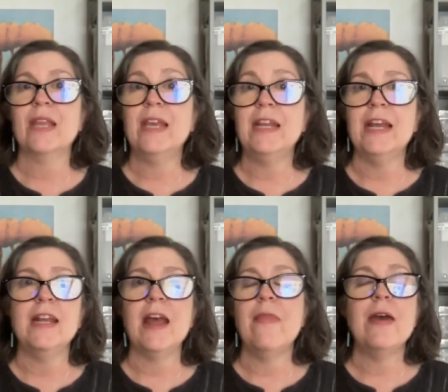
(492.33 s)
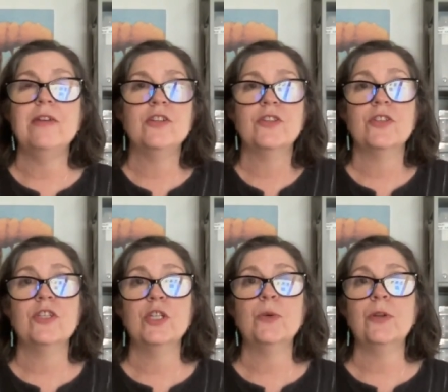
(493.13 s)
in it, and then just the
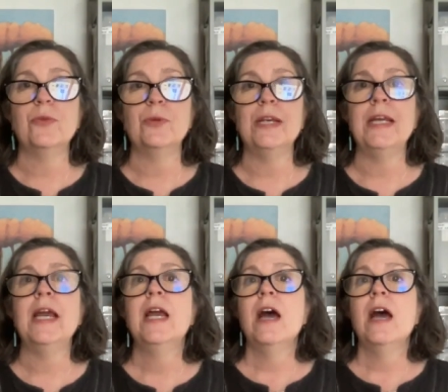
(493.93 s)
two or three